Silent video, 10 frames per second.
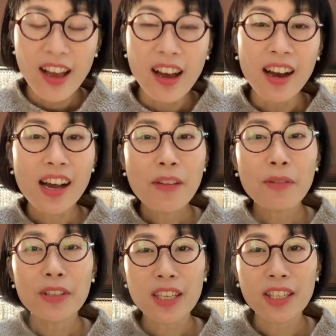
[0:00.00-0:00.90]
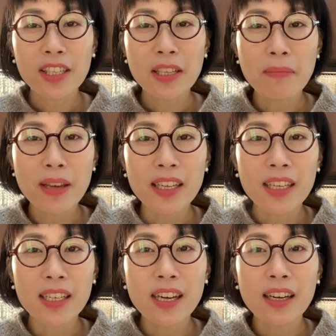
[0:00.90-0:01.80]
I was actually
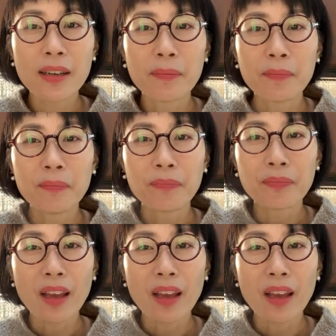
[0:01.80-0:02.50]
making um,